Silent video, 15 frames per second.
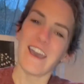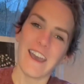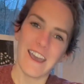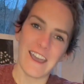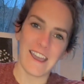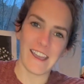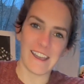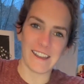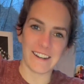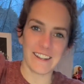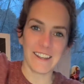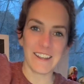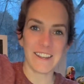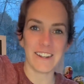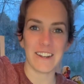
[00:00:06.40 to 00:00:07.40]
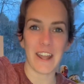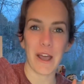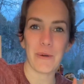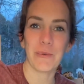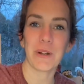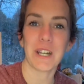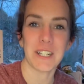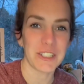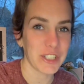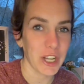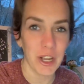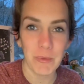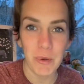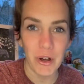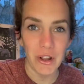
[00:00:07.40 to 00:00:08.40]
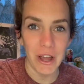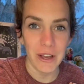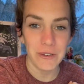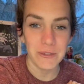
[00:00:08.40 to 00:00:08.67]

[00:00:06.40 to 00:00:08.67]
And now we're gonna check them all out.